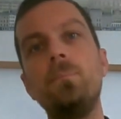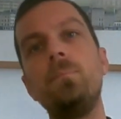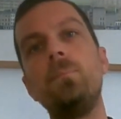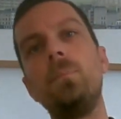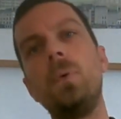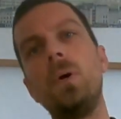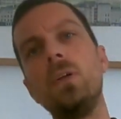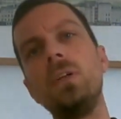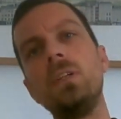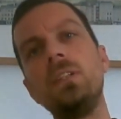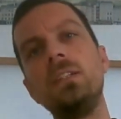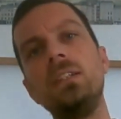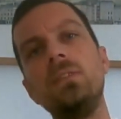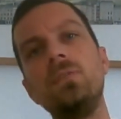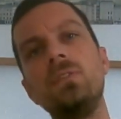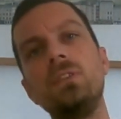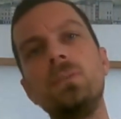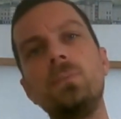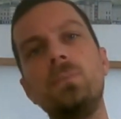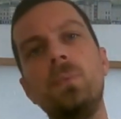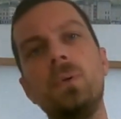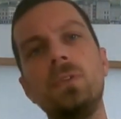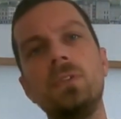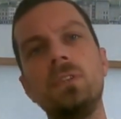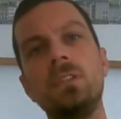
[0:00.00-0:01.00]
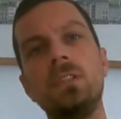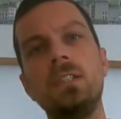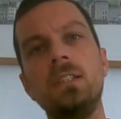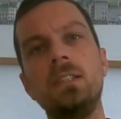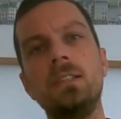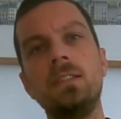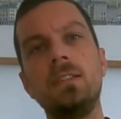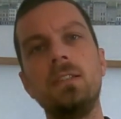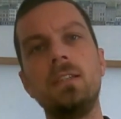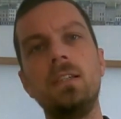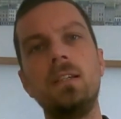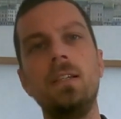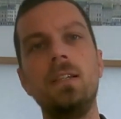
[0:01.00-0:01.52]
Policy
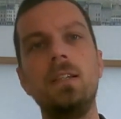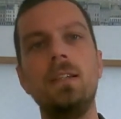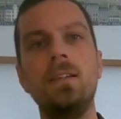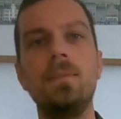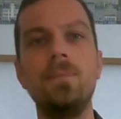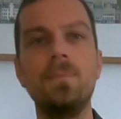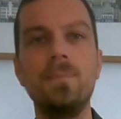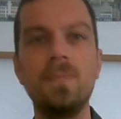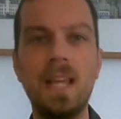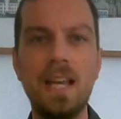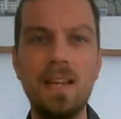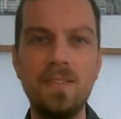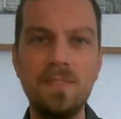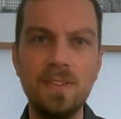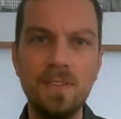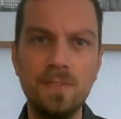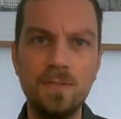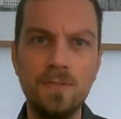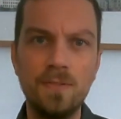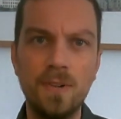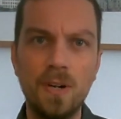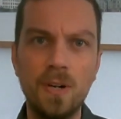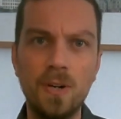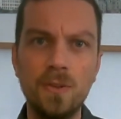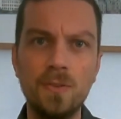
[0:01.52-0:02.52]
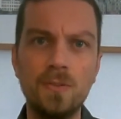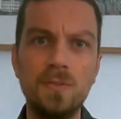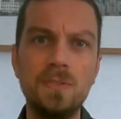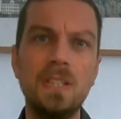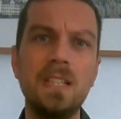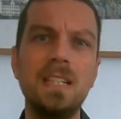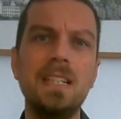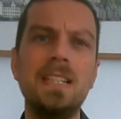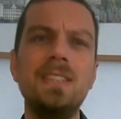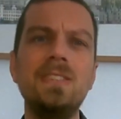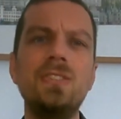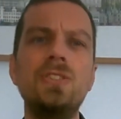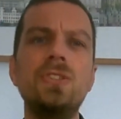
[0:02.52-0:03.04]
responses have involved
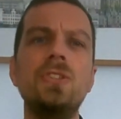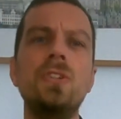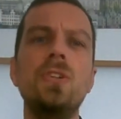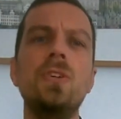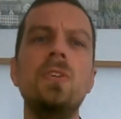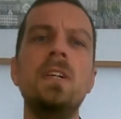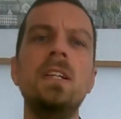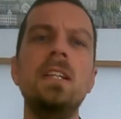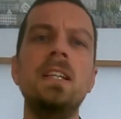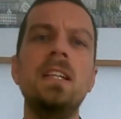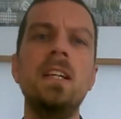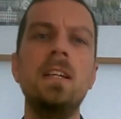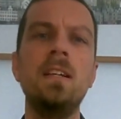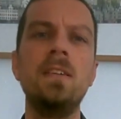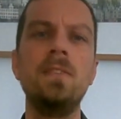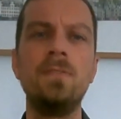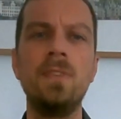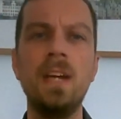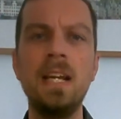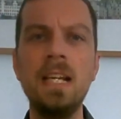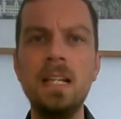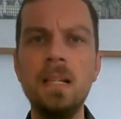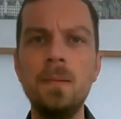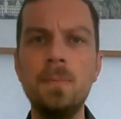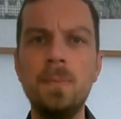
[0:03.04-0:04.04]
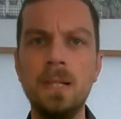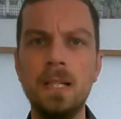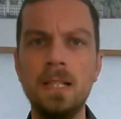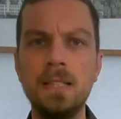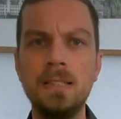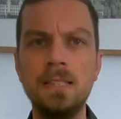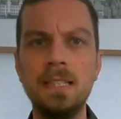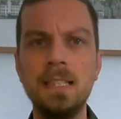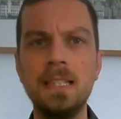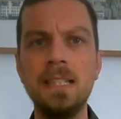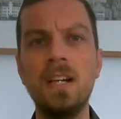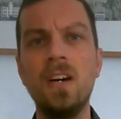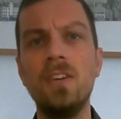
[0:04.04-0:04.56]
ensuring the
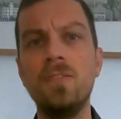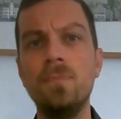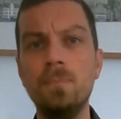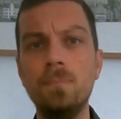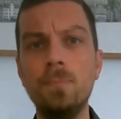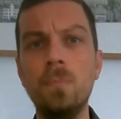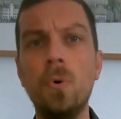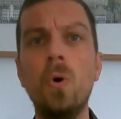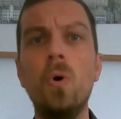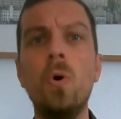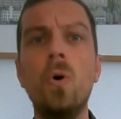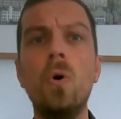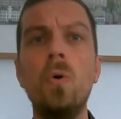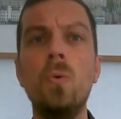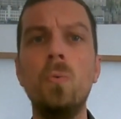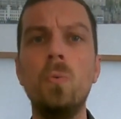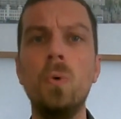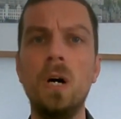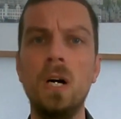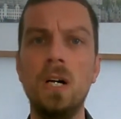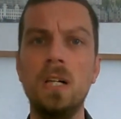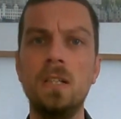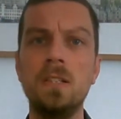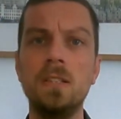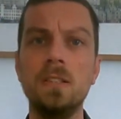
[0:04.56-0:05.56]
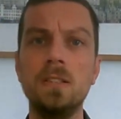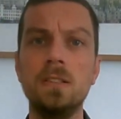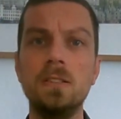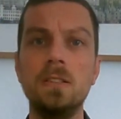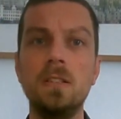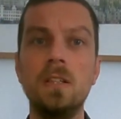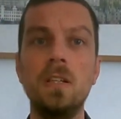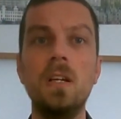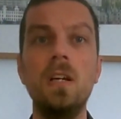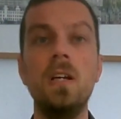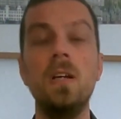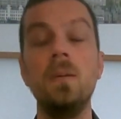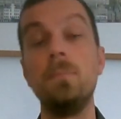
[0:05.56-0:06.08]
availability of more workers
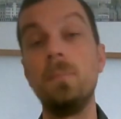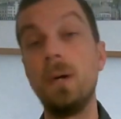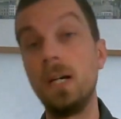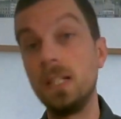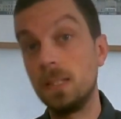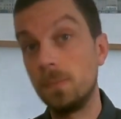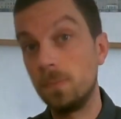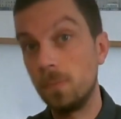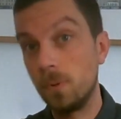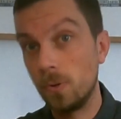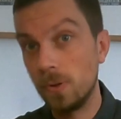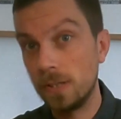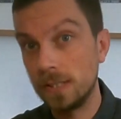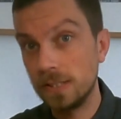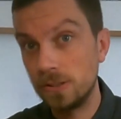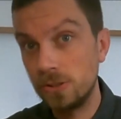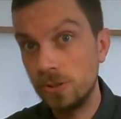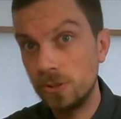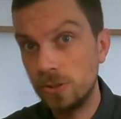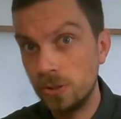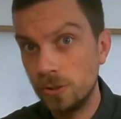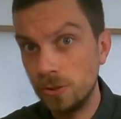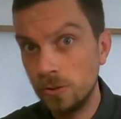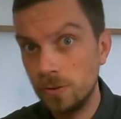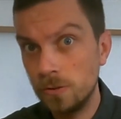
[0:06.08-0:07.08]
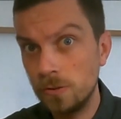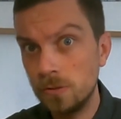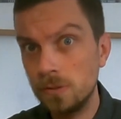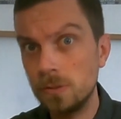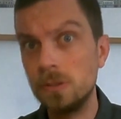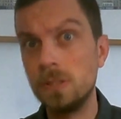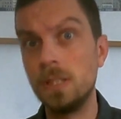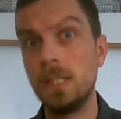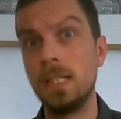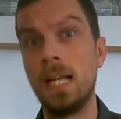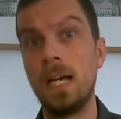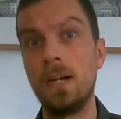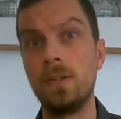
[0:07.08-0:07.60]
by deploying students
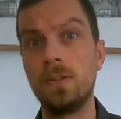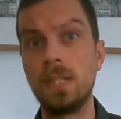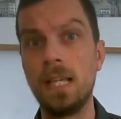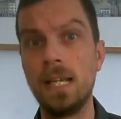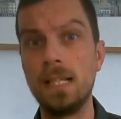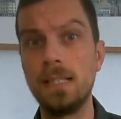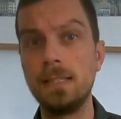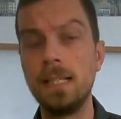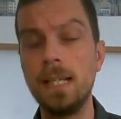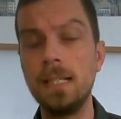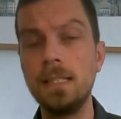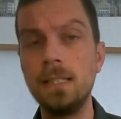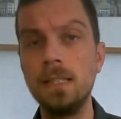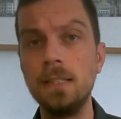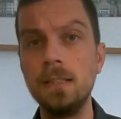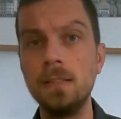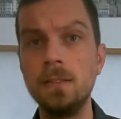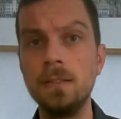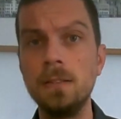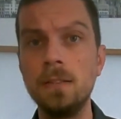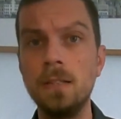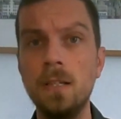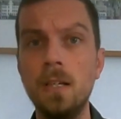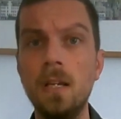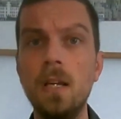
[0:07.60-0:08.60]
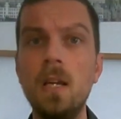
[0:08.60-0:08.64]
in healthcare settings,